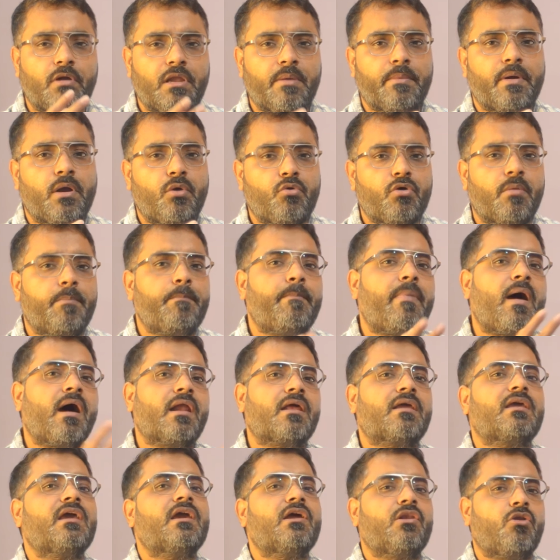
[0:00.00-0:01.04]
them into a
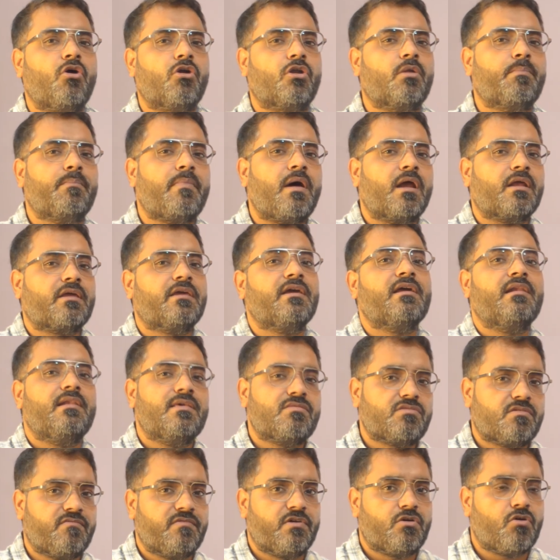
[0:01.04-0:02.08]
parking lot, a parking
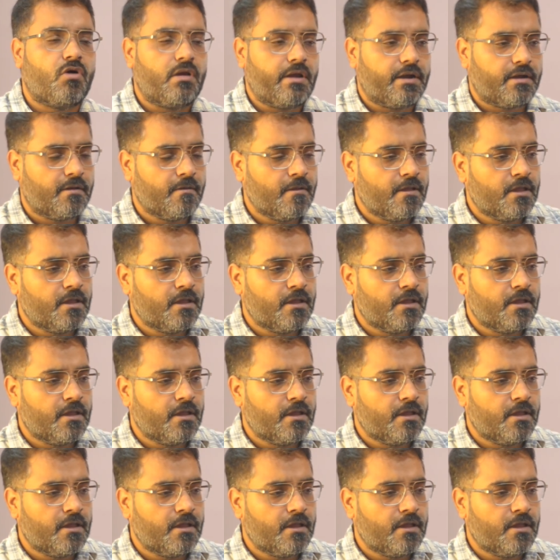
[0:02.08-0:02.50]
list we call it.